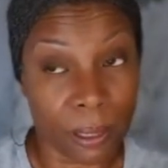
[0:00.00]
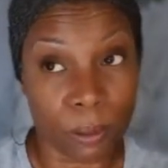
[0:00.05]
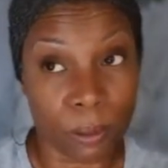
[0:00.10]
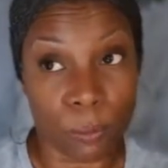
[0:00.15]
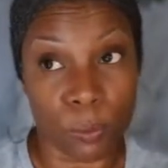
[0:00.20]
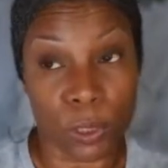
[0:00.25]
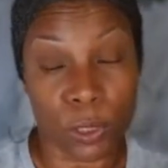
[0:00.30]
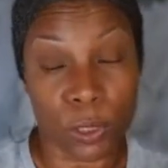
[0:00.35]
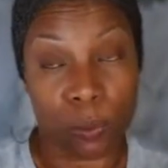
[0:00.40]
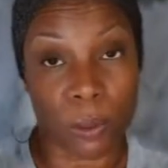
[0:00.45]

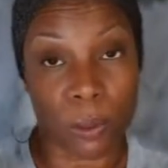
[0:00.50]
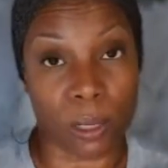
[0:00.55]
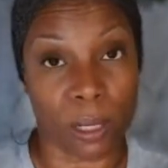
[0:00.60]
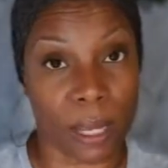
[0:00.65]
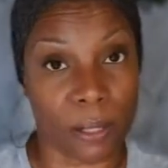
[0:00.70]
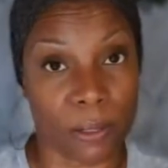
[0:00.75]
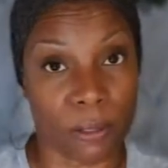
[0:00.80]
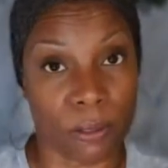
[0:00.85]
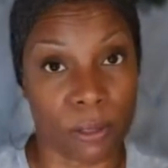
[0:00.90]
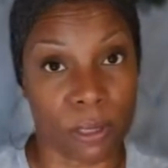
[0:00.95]
which will allow
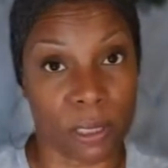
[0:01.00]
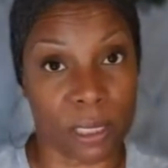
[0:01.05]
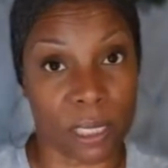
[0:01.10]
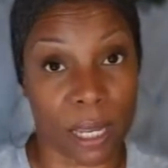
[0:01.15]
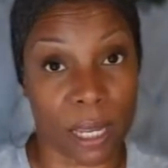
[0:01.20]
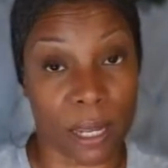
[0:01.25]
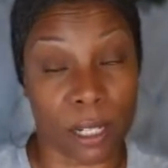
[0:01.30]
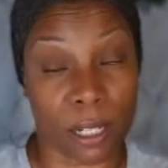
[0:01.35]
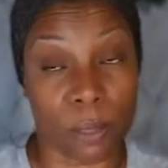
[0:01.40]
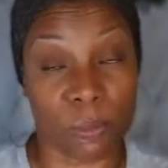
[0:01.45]
you to
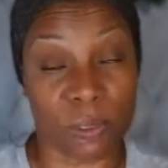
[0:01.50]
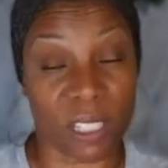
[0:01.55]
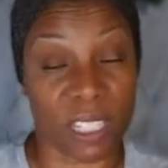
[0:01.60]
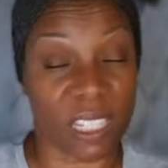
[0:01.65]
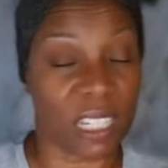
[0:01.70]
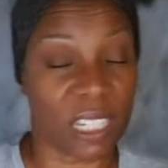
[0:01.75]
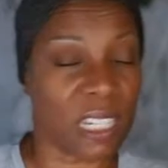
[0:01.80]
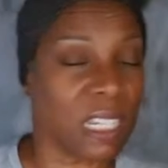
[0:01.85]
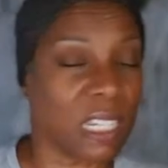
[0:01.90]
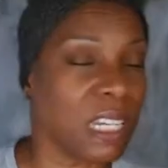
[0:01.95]
sign up to
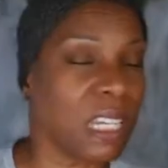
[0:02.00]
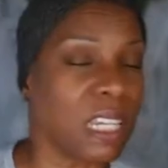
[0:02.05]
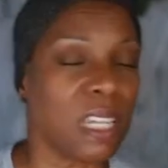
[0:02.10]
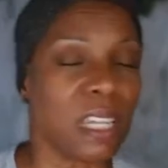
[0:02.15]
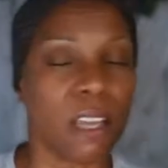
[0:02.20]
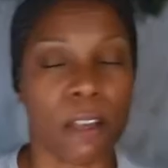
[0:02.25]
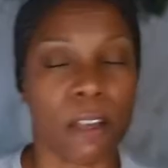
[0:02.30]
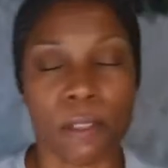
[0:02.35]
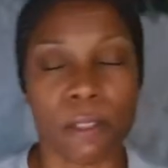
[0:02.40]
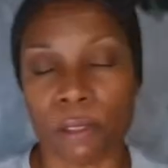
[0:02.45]
any
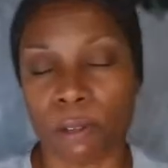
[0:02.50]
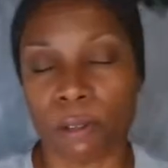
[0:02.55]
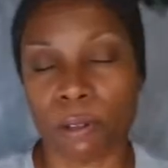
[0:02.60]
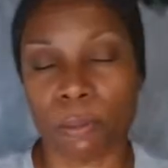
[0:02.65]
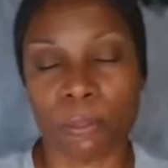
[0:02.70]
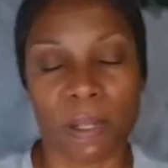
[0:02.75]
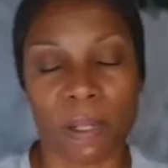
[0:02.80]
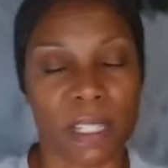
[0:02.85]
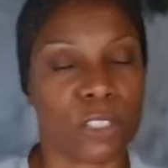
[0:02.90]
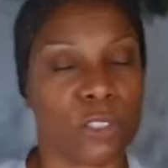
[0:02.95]
other
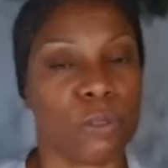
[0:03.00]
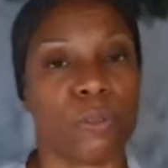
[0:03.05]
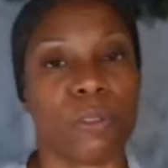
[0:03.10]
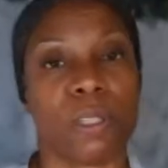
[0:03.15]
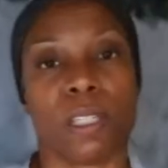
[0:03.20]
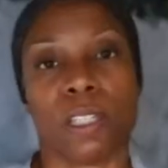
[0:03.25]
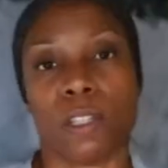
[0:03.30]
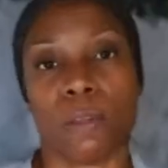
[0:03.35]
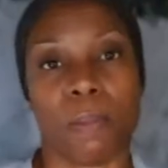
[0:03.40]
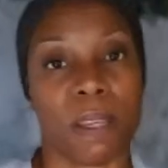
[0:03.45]
place you
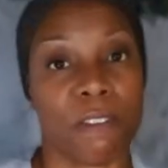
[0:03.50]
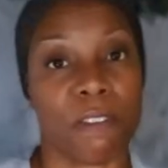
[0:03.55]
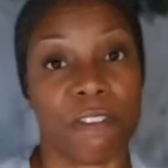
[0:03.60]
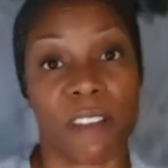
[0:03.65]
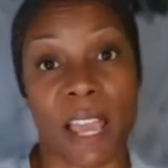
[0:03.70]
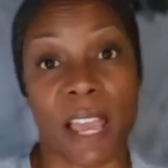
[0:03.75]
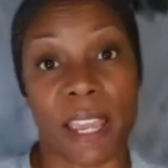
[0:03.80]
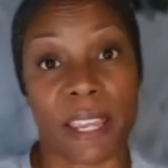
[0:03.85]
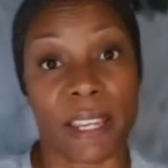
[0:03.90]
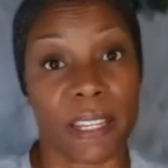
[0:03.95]
think you may
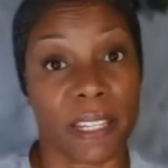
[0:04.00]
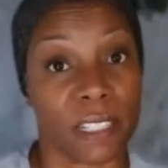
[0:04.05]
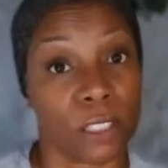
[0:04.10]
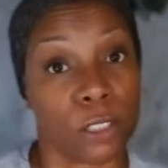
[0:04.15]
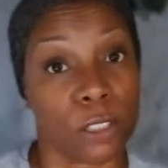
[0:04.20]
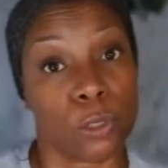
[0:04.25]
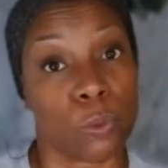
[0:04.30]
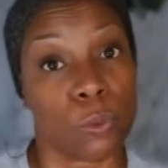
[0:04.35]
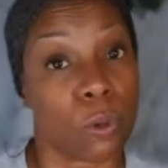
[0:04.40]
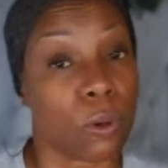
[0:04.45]
fly
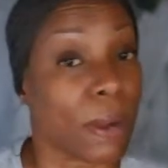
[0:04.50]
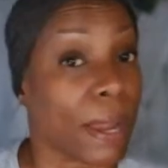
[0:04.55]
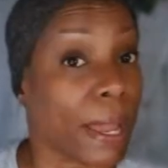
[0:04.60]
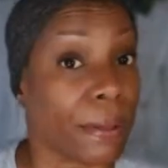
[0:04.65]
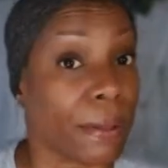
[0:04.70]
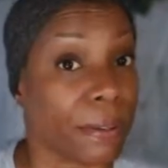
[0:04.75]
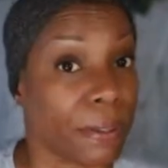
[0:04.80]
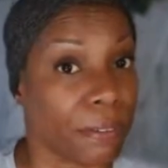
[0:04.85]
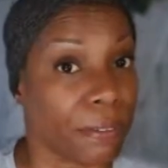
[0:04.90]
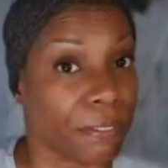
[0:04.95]
into or out
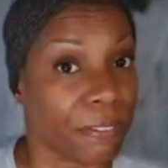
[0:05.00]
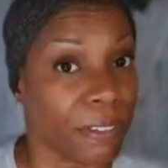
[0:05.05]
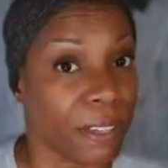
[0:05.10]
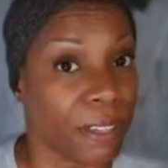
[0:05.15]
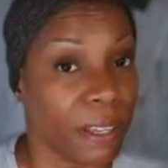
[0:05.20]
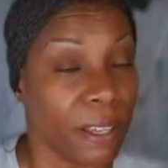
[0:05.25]
of.